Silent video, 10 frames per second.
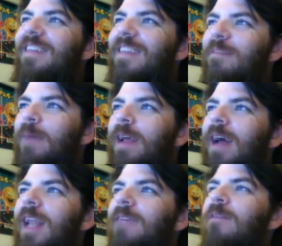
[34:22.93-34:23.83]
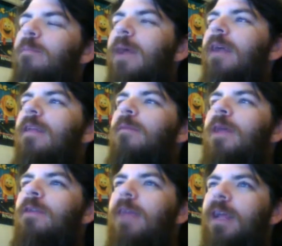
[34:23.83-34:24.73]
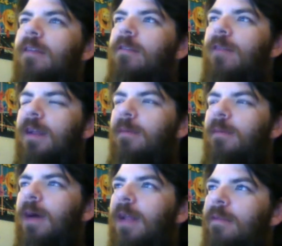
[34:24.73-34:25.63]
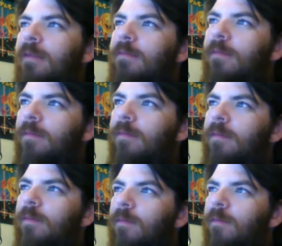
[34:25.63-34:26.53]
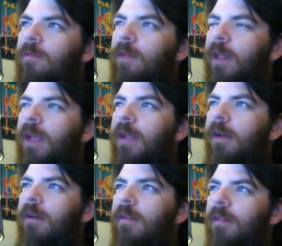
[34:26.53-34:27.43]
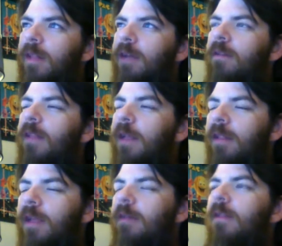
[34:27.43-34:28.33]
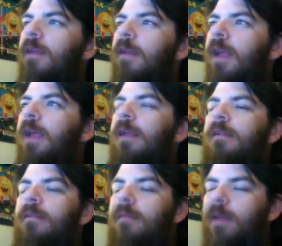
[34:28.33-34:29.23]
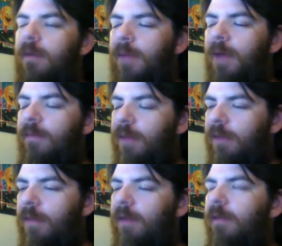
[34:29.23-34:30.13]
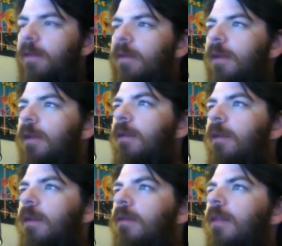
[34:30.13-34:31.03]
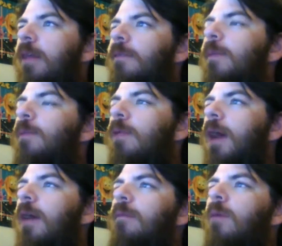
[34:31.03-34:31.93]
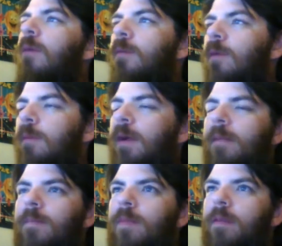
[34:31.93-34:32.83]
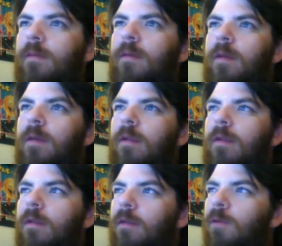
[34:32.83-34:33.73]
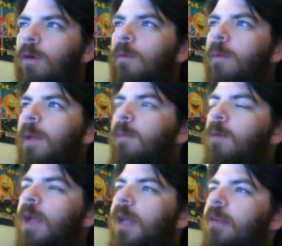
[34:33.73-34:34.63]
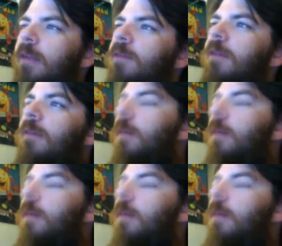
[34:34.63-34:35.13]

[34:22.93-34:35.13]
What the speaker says: I live in Maryland, man. You can't shoot anybody. Or legally you can't. I mean, obviously illegally you can. Lots of people die in Baltimore, but normal people can't shoot each other.